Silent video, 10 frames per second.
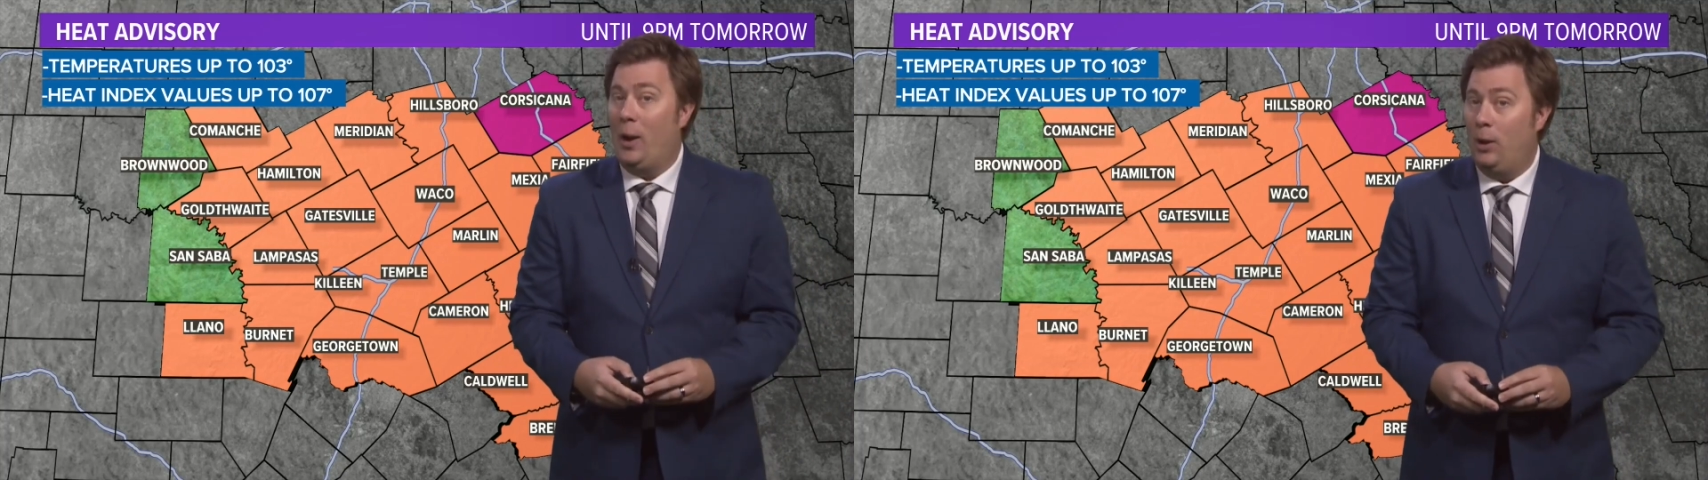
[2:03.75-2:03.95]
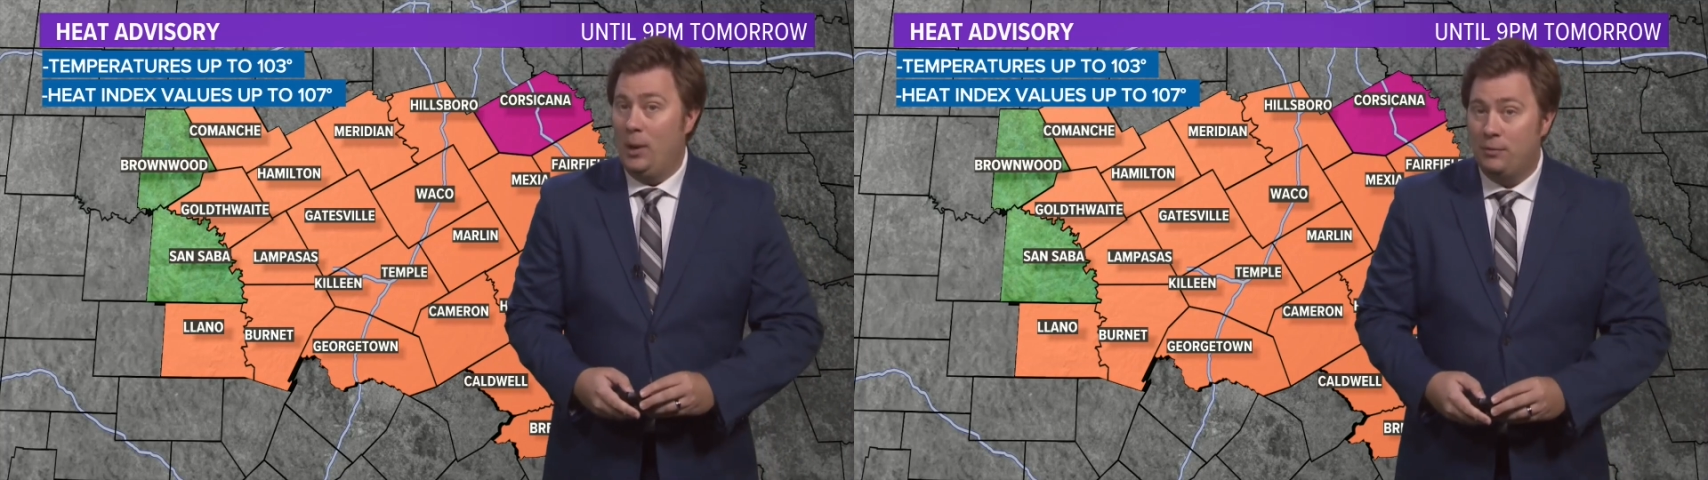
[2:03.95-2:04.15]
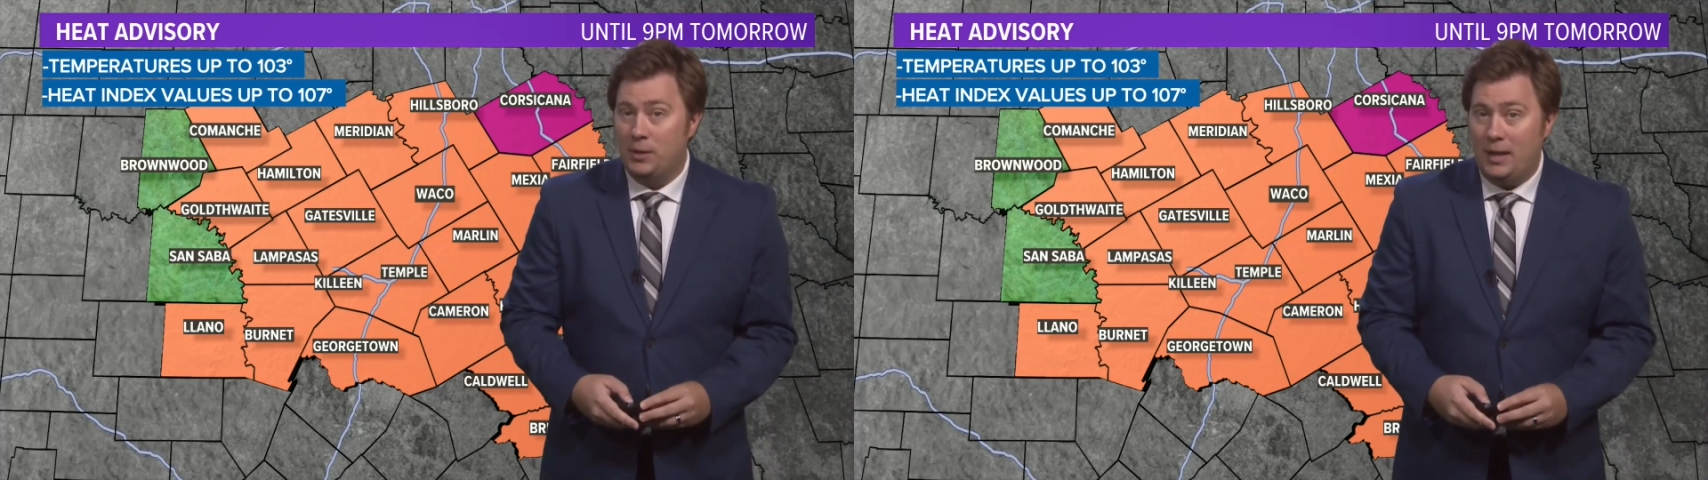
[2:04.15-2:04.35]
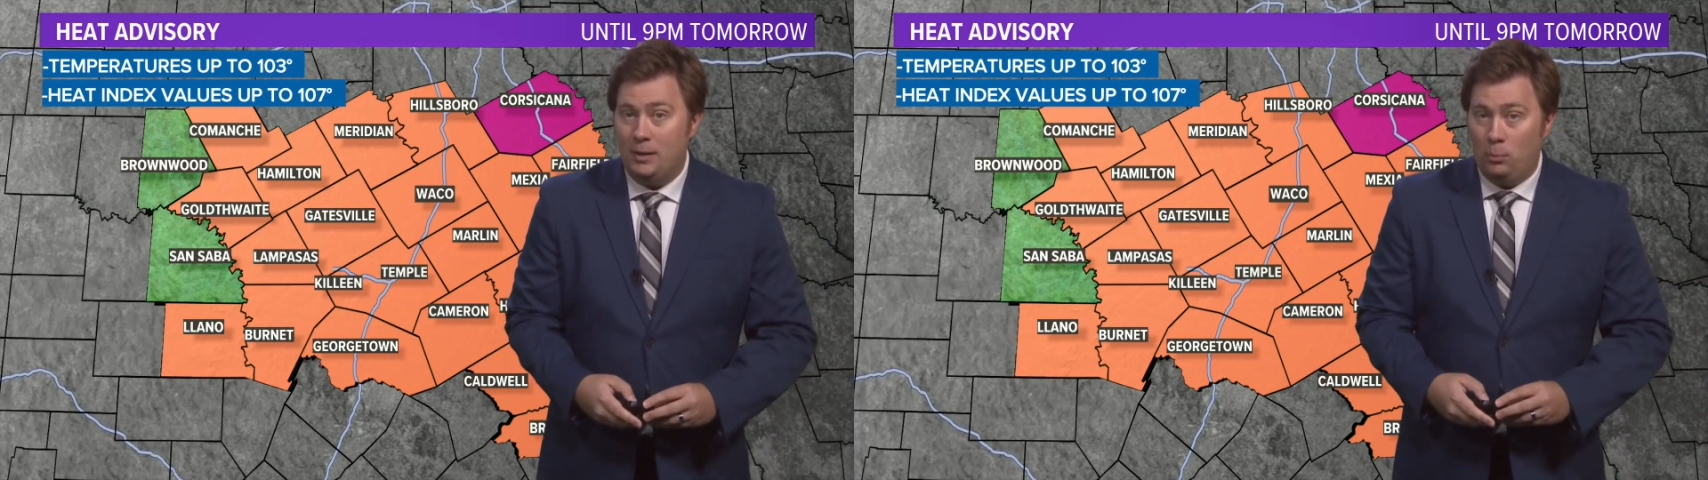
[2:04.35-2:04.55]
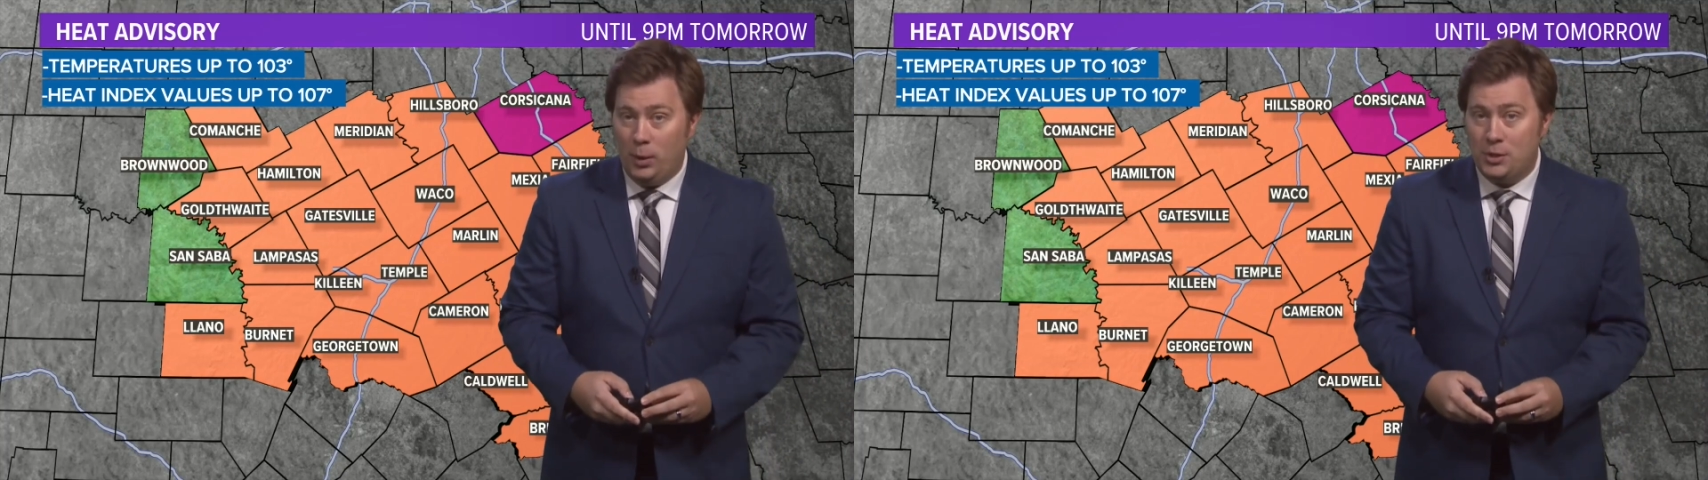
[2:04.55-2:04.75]
However,
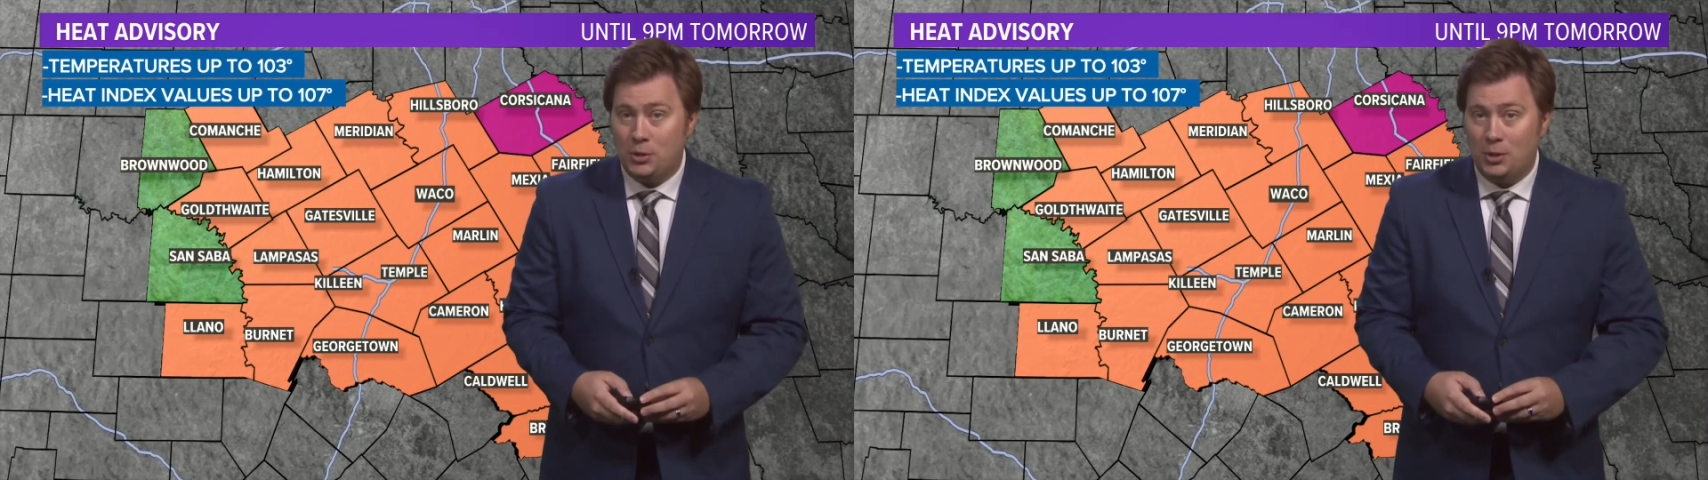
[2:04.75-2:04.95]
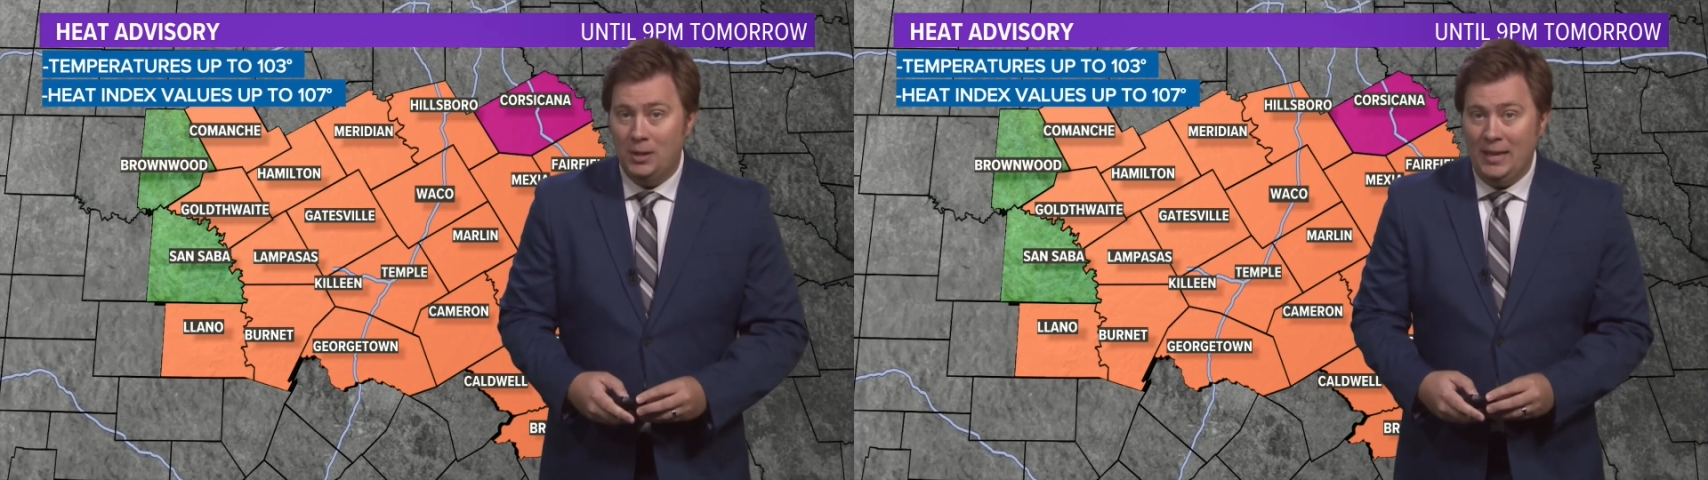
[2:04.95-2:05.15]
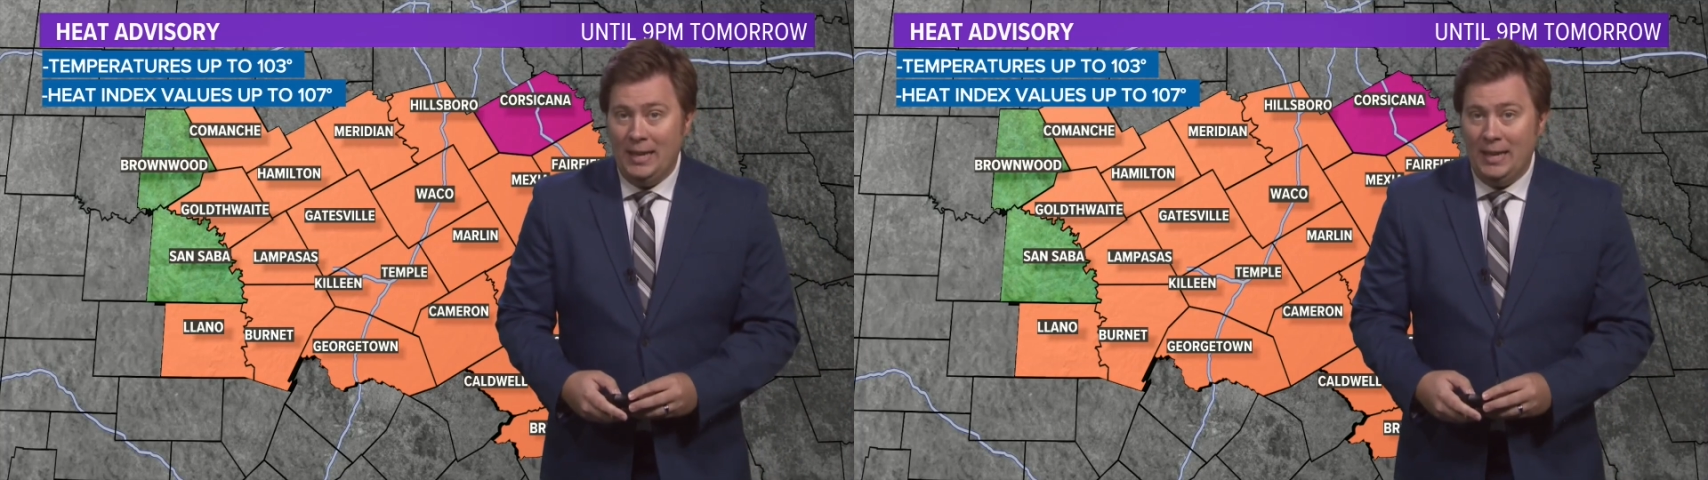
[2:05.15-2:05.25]
that moisture